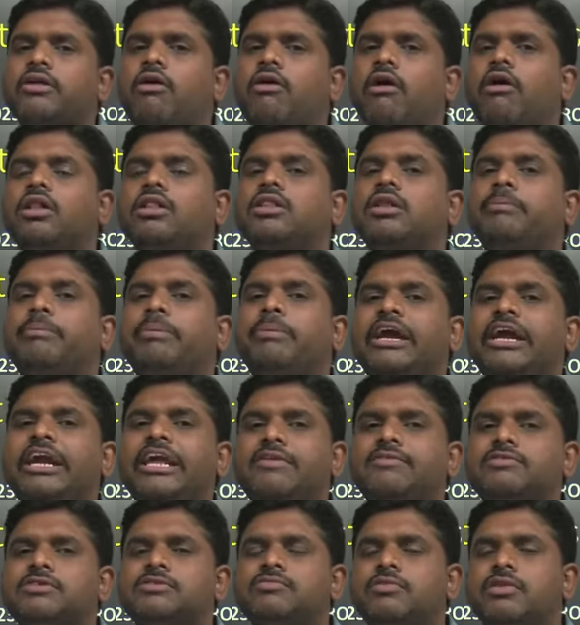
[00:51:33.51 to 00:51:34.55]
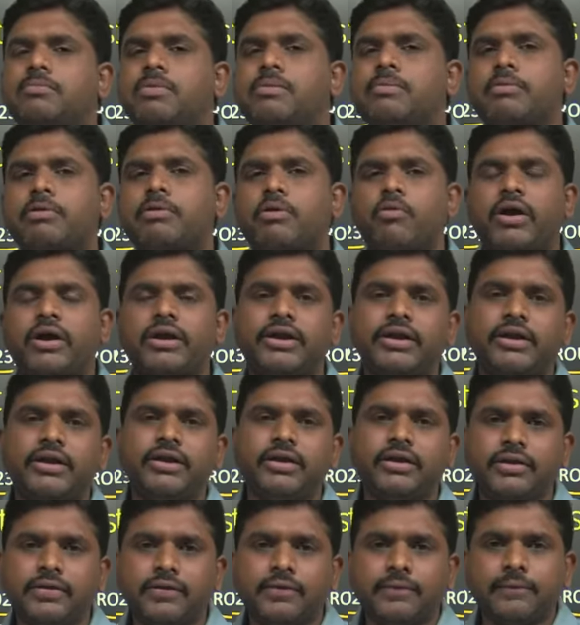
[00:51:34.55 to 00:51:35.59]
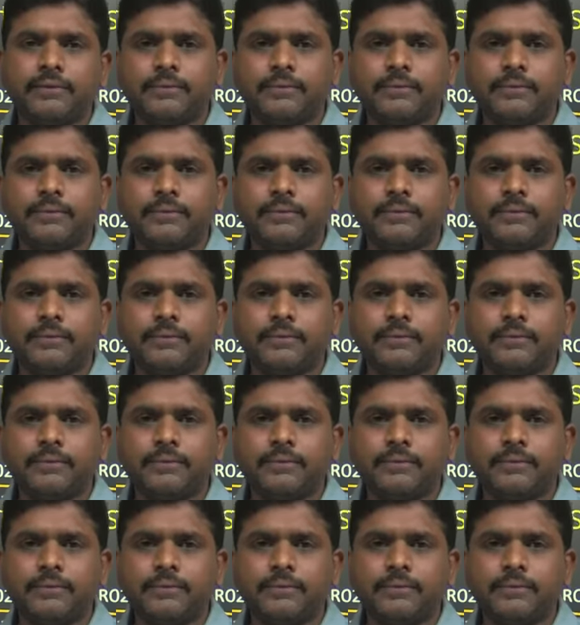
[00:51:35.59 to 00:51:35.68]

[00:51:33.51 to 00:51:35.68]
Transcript: All the PDFs will be provided here.